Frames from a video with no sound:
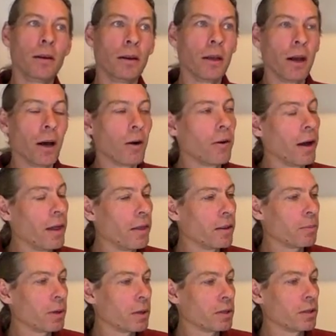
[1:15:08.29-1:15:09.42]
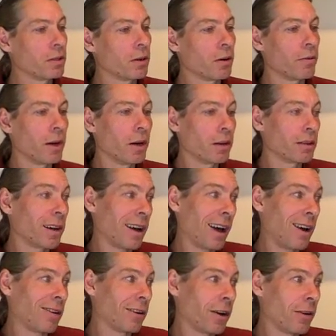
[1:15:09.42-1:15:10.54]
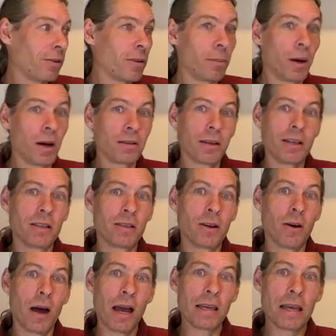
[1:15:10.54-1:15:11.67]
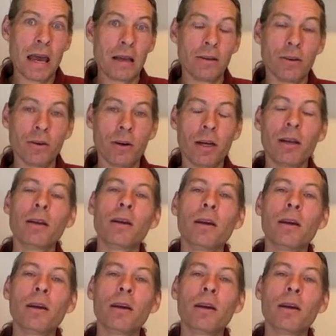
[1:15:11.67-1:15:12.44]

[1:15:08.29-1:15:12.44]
You know, and this person's over here is like, I don't care who's the boss, I just know I can't do it.